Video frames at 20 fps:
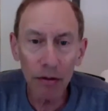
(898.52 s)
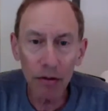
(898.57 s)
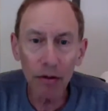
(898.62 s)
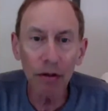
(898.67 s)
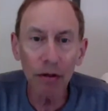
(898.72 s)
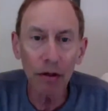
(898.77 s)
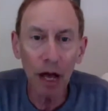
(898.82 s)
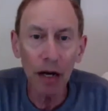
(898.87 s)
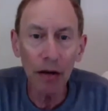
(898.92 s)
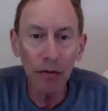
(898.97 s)
a
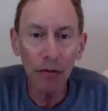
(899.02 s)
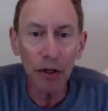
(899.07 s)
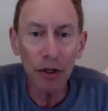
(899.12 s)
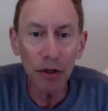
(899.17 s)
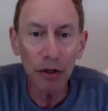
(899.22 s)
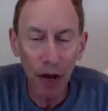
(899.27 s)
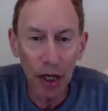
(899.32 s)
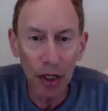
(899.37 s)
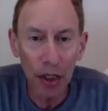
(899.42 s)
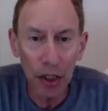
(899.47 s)
lot of these
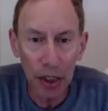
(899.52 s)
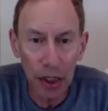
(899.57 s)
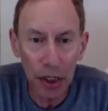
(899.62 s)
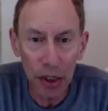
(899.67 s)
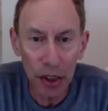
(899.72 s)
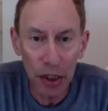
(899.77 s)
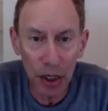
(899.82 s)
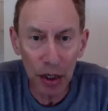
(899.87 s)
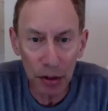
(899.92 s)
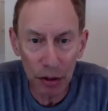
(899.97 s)

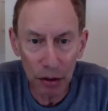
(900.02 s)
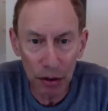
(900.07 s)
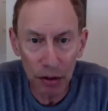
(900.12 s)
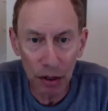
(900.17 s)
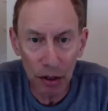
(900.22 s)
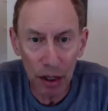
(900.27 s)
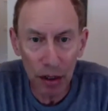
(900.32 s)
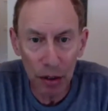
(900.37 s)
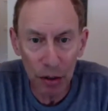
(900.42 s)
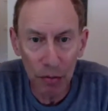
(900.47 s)
vaccines that
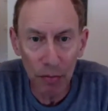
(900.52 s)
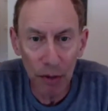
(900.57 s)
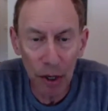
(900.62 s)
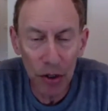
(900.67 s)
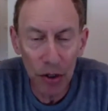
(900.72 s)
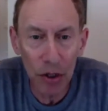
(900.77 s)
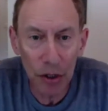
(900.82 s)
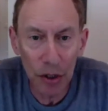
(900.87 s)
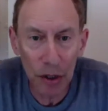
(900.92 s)
you mentioned